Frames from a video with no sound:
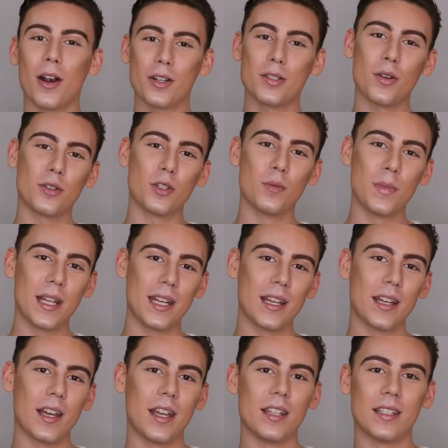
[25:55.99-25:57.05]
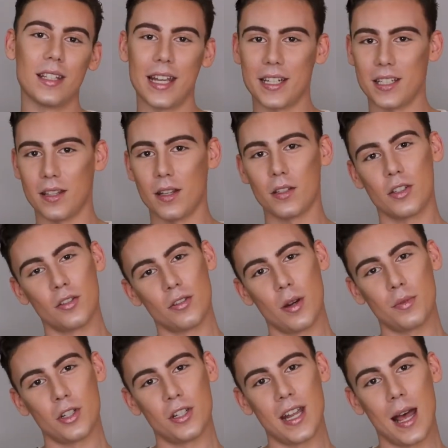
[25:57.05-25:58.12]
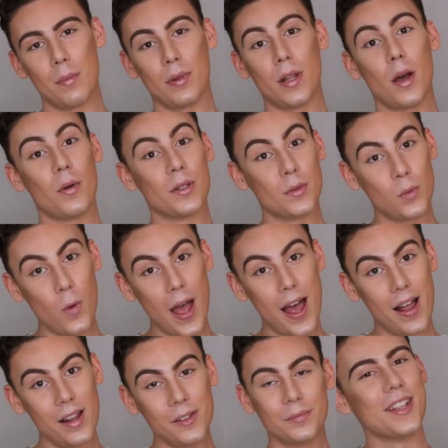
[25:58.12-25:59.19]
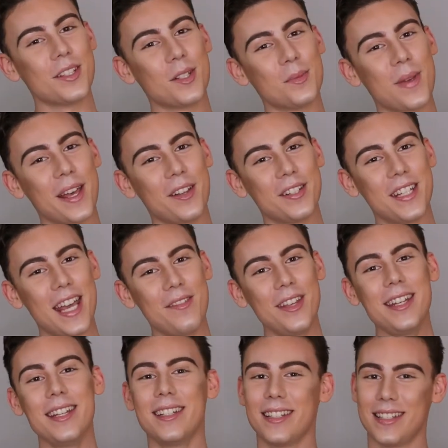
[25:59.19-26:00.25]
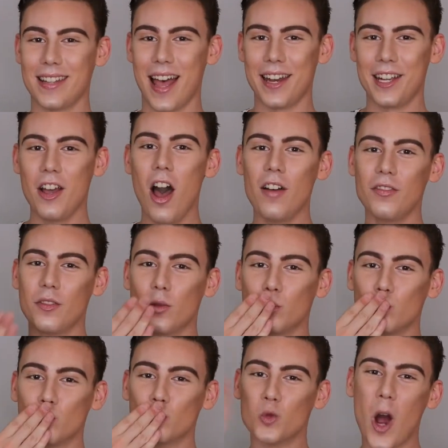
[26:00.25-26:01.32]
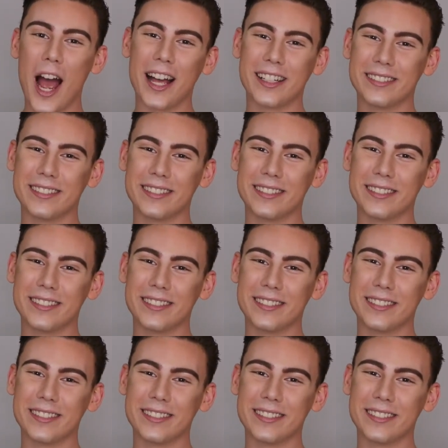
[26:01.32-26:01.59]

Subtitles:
Her social media is linked in the description down below as well. This is Michael David, signing off. Mwah.